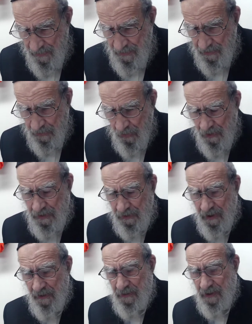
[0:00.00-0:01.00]
The
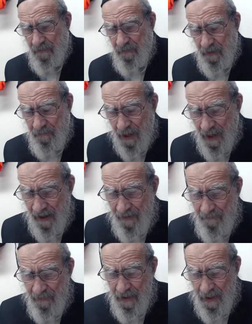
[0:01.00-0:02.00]
Kirchhoff
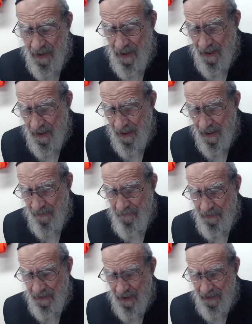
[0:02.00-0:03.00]
have have,
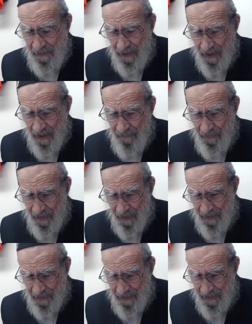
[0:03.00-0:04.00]
an, have
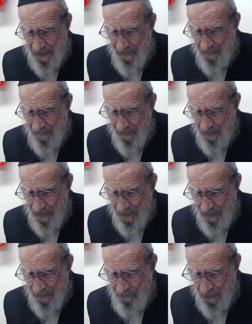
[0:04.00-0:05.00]

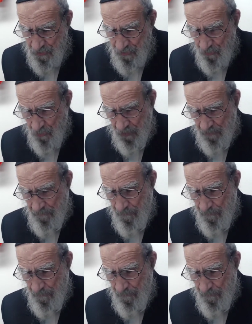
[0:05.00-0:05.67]
a, a, a drawer